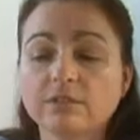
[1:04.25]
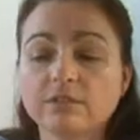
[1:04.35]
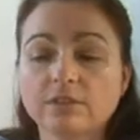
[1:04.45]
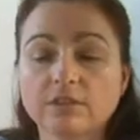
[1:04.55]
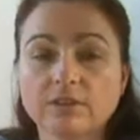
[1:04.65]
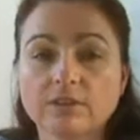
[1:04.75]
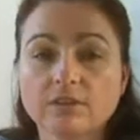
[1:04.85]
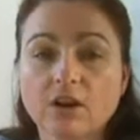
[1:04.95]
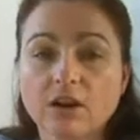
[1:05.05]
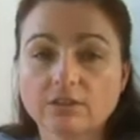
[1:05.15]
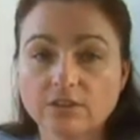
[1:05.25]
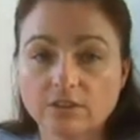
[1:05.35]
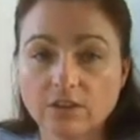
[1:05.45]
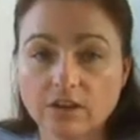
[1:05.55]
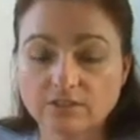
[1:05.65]
very
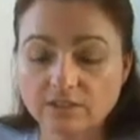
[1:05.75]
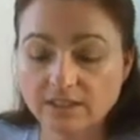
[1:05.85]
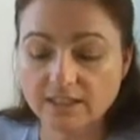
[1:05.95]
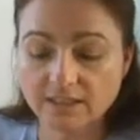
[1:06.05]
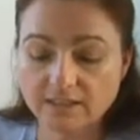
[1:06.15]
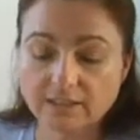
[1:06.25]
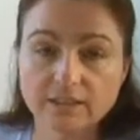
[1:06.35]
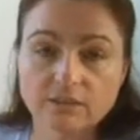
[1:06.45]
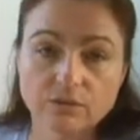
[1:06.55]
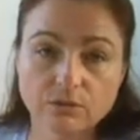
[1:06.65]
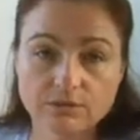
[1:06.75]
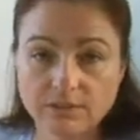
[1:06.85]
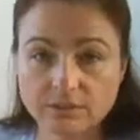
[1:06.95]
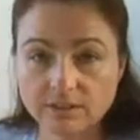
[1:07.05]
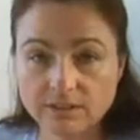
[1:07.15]
soft lead, and it gives you a
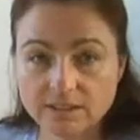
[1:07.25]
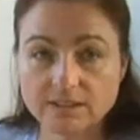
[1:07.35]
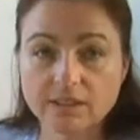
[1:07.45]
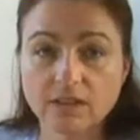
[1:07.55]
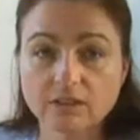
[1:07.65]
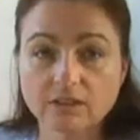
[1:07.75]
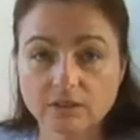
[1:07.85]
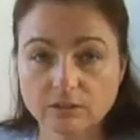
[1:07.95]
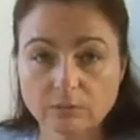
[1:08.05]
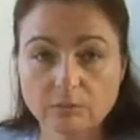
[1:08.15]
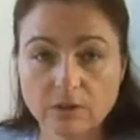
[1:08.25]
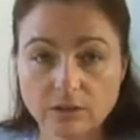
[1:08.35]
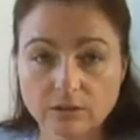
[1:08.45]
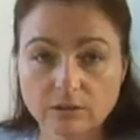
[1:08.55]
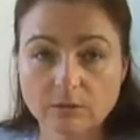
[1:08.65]
very dark
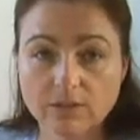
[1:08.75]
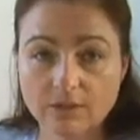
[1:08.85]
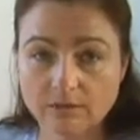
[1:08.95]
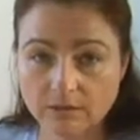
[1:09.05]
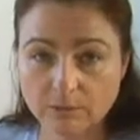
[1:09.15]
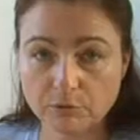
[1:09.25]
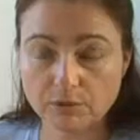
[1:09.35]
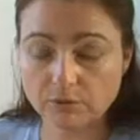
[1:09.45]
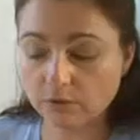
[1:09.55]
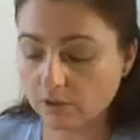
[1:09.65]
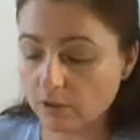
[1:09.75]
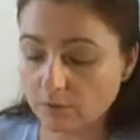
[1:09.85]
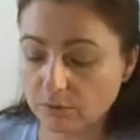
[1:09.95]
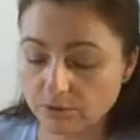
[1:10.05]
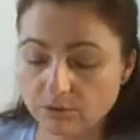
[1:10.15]
mark without any pressure at
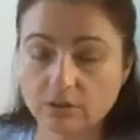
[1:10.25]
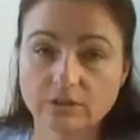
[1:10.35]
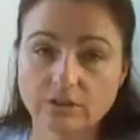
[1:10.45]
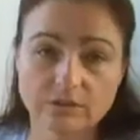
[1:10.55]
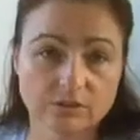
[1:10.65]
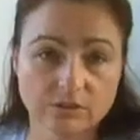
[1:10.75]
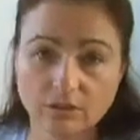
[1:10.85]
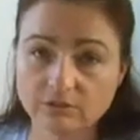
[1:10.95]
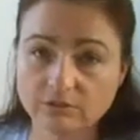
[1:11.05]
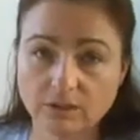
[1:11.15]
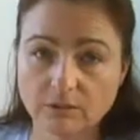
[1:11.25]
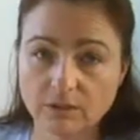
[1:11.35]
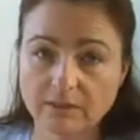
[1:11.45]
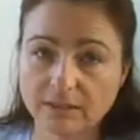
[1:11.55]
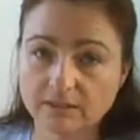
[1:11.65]
all, which is good because you don't really want to
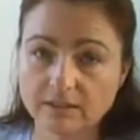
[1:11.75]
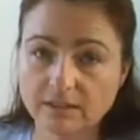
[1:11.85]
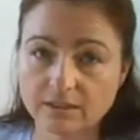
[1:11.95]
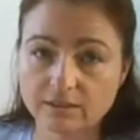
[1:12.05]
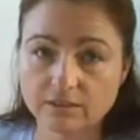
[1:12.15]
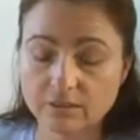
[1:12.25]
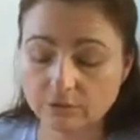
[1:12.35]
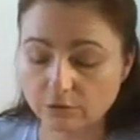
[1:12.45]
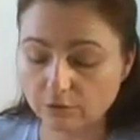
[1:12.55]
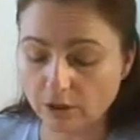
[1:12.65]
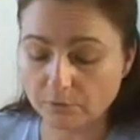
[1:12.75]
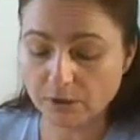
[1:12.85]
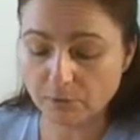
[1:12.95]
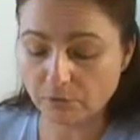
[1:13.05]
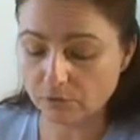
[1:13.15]
make indentations in your drawing
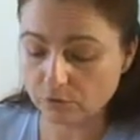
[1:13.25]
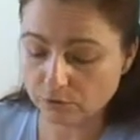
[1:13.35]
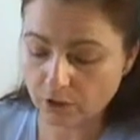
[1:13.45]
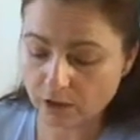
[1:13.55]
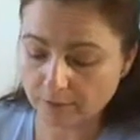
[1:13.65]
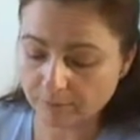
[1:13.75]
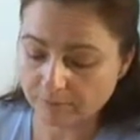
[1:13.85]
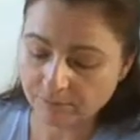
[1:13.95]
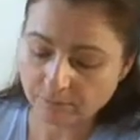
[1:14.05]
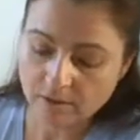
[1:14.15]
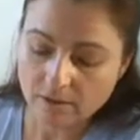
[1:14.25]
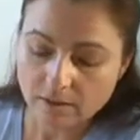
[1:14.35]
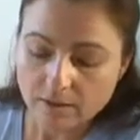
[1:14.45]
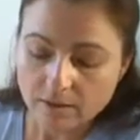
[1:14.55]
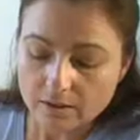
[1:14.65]
paper as you're drawing.
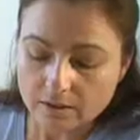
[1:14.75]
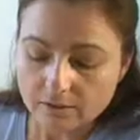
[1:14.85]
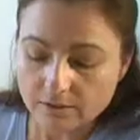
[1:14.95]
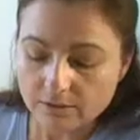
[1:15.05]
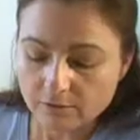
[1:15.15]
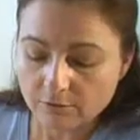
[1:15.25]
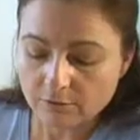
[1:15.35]
This